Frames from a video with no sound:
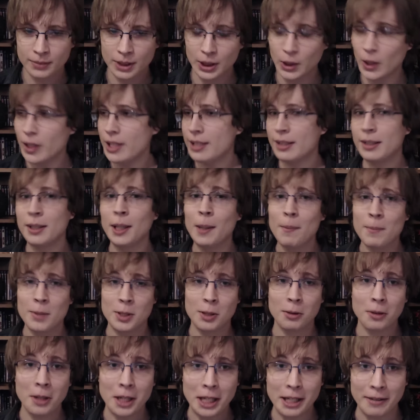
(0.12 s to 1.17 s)
God has come
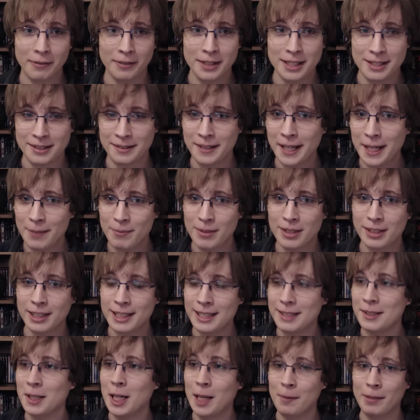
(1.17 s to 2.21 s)
to Earth, and its name is
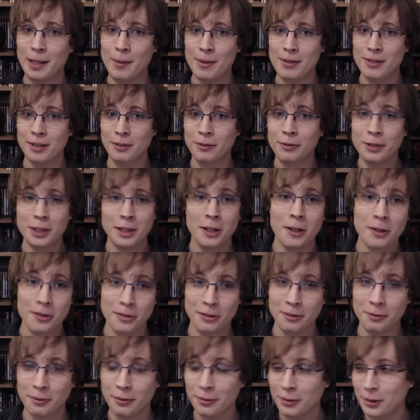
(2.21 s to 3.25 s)
Gintama episode
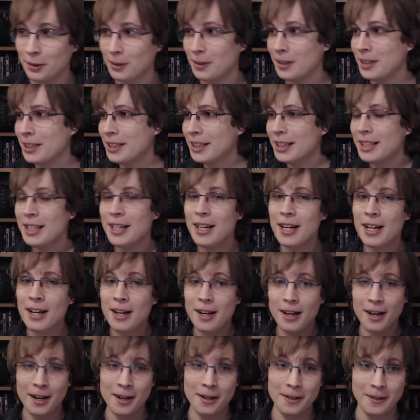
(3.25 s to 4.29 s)
304.
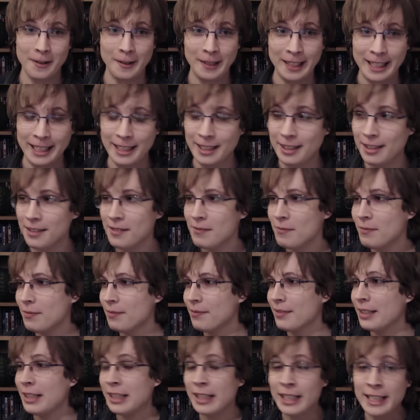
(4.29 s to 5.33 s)
Holy.
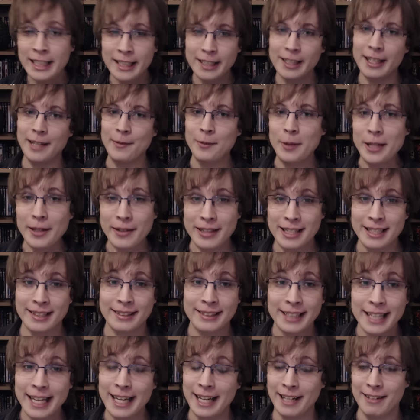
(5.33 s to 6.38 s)
Look, I'm not even going to
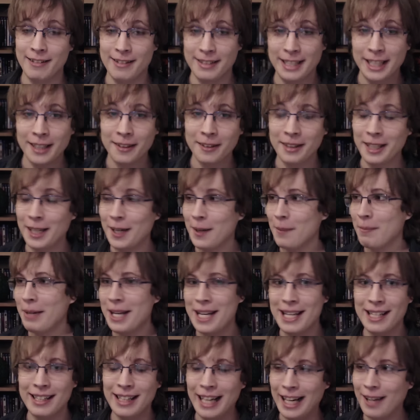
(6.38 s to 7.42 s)
sit here and tell you how,
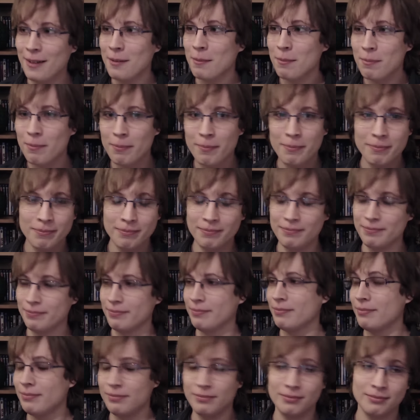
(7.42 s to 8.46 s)
mate, how.
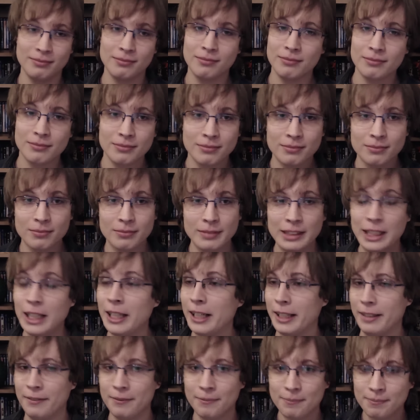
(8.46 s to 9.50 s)

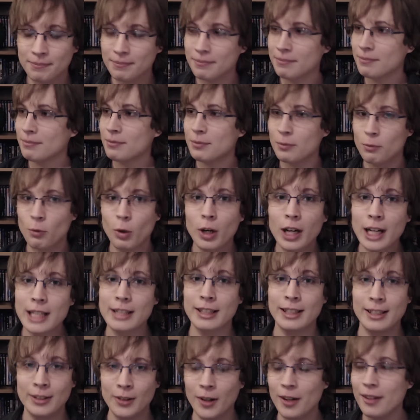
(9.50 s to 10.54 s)
No. Words
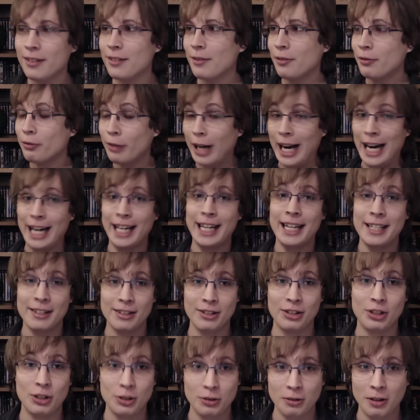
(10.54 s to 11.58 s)
cannot fracking
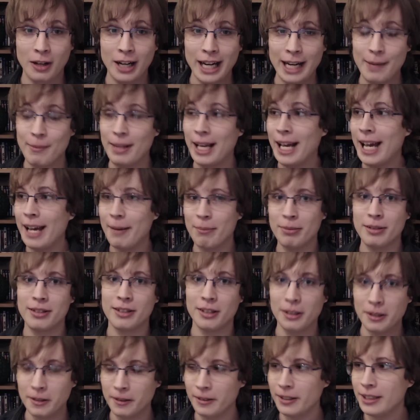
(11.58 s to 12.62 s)
describe that
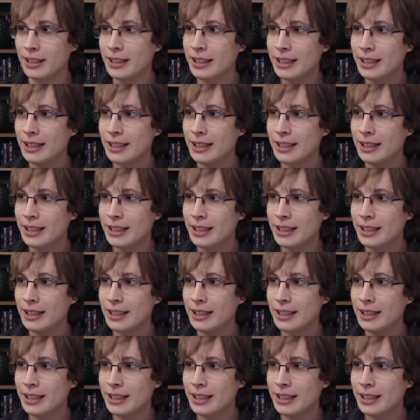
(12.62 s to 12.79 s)
episode.